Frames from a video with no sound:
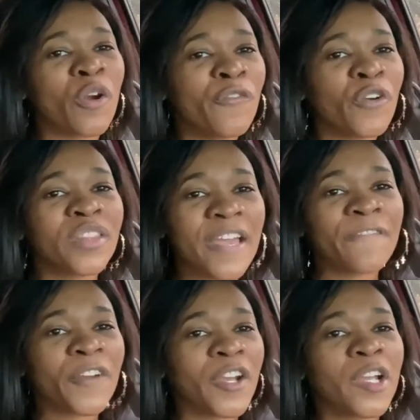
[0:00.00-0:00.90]
And for that
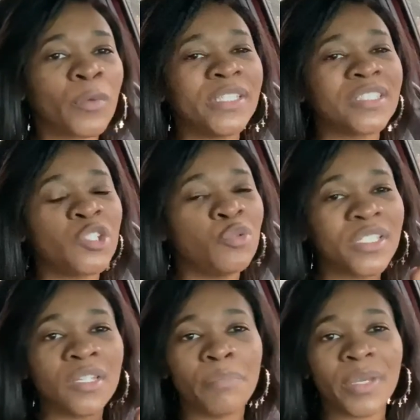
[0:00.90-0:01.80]
very reason, you
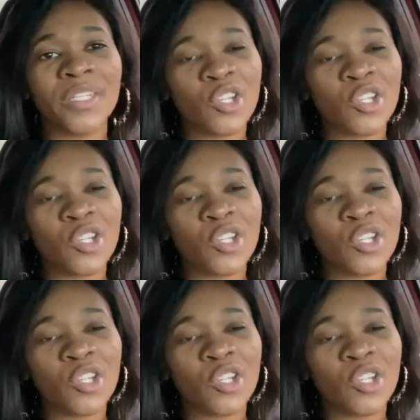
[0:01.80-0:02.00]
can depend